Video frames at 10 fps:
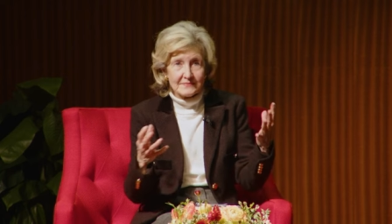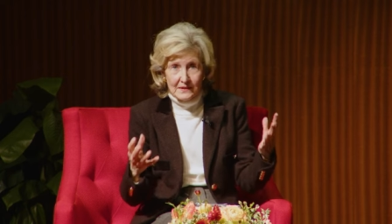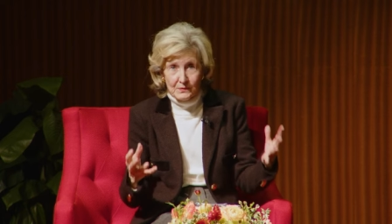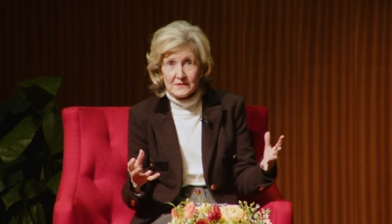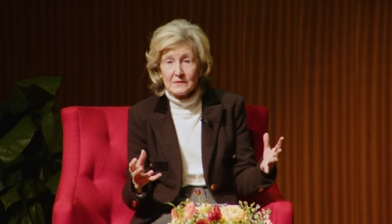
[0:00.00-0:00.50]
it
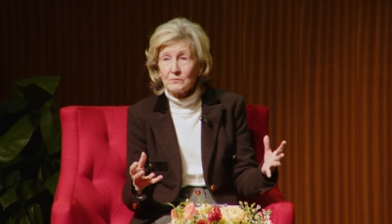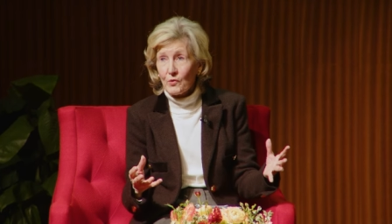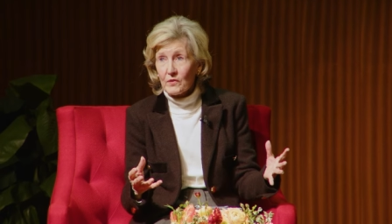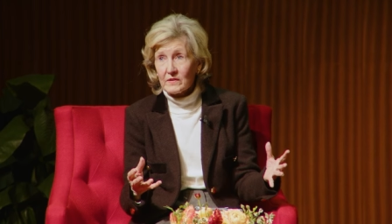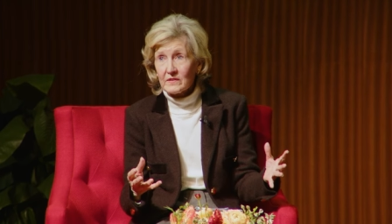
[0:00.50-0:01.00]
was
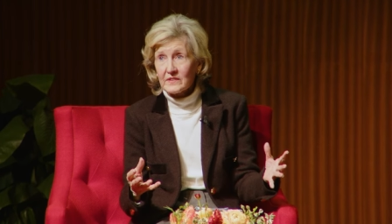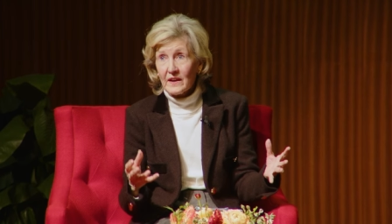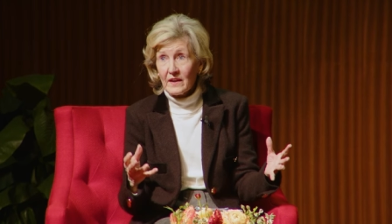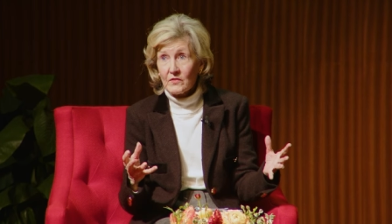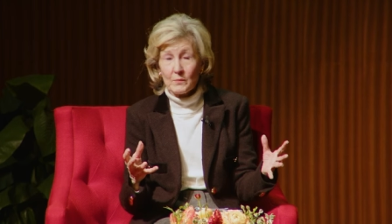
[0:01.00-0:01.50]
important to
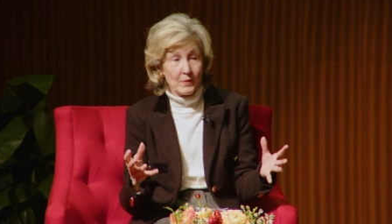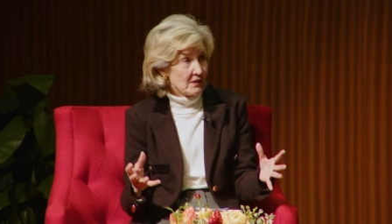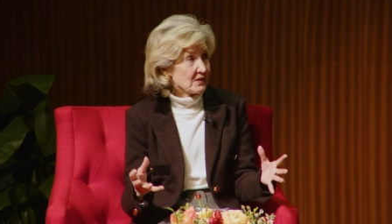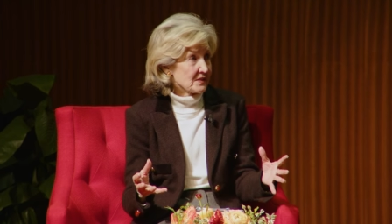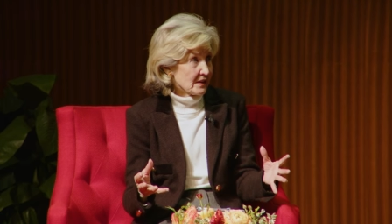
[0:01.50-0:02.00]
have the
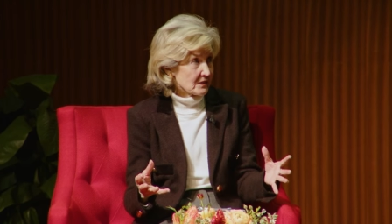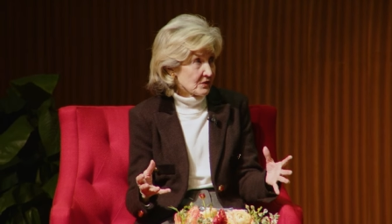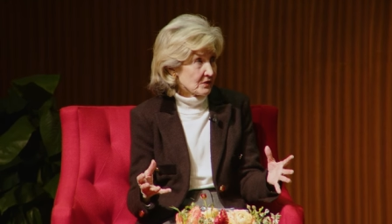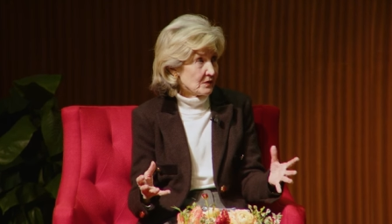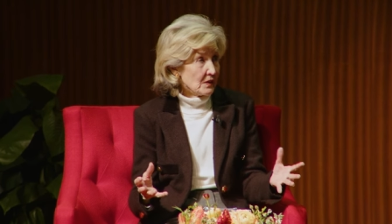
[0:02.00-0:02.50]
private sector
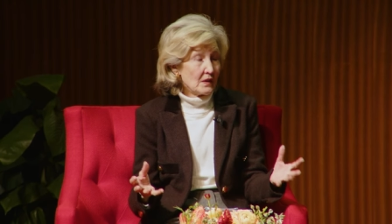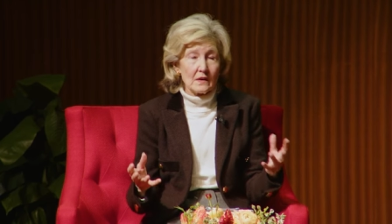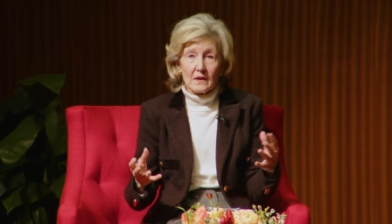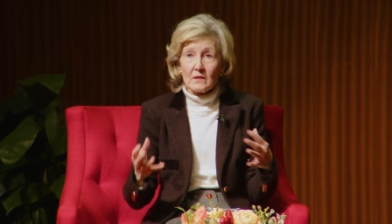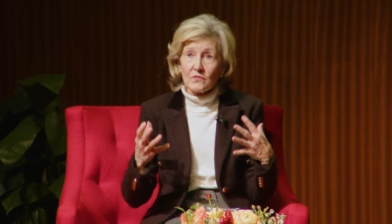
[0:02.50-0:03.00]

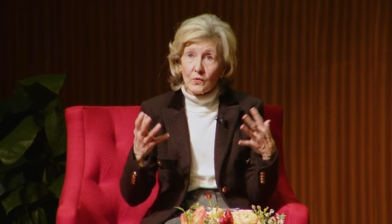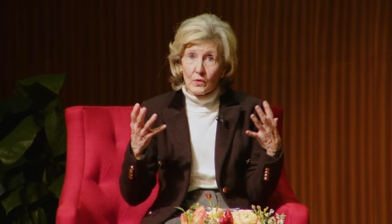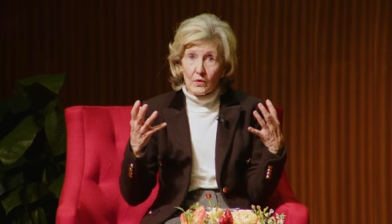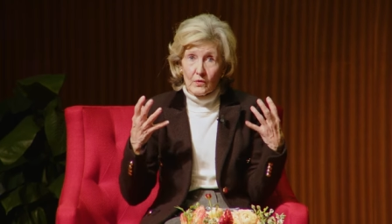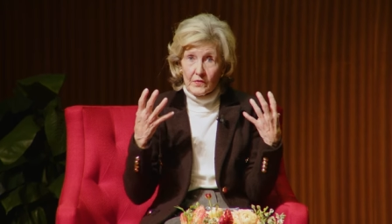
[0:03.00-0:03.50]

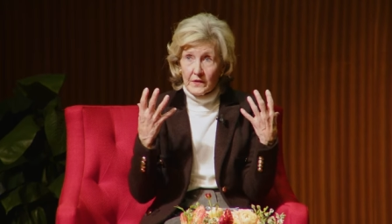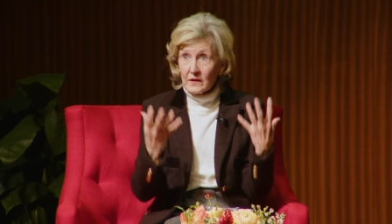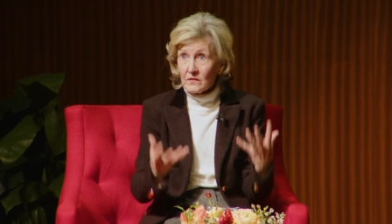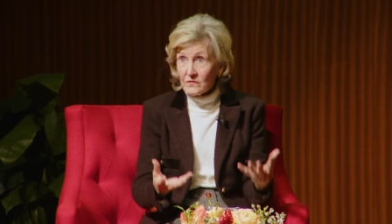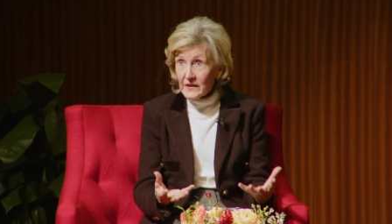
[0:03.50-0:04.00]
for the
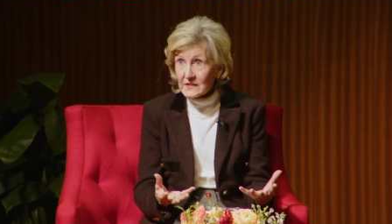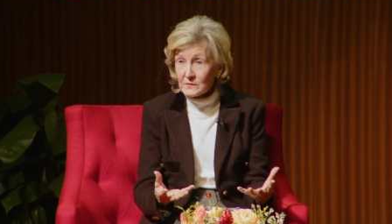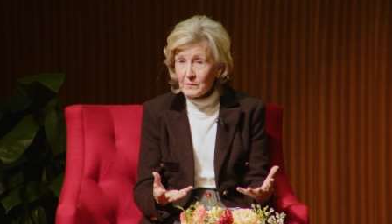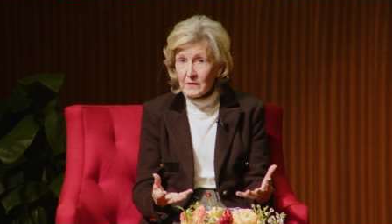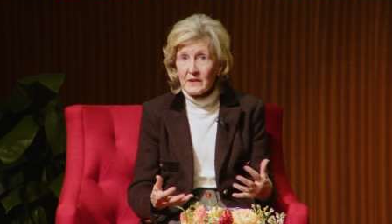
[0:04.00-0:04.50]

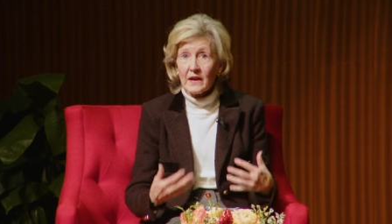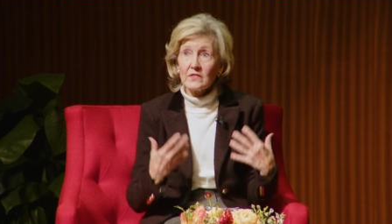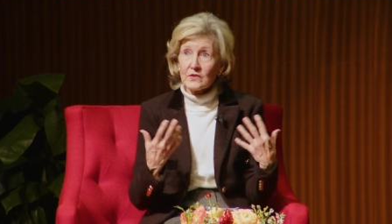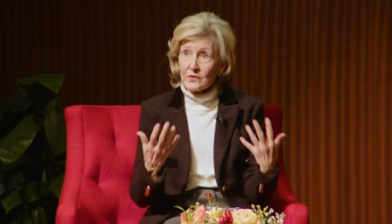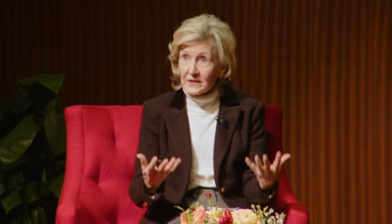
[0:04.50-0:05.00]
investment and
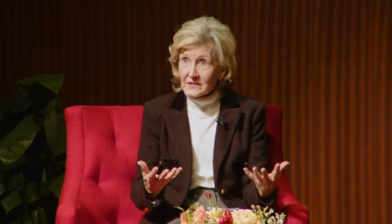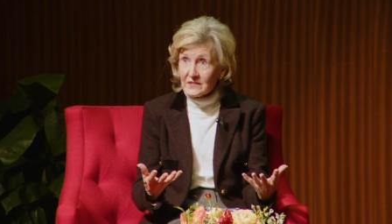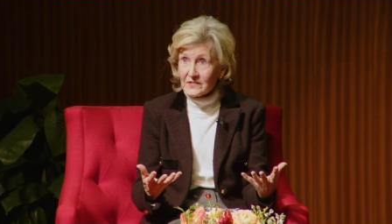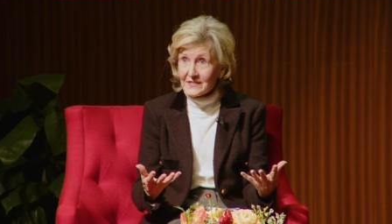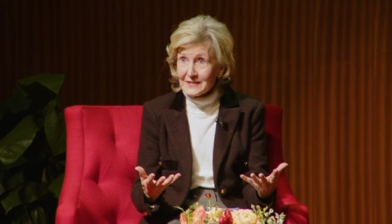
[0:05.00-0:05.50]
the
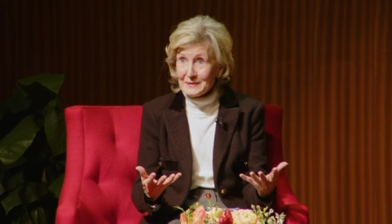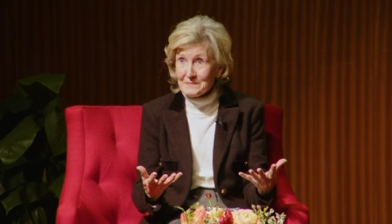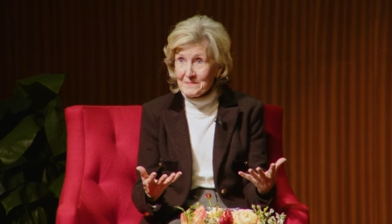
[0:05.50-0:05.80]
creativity.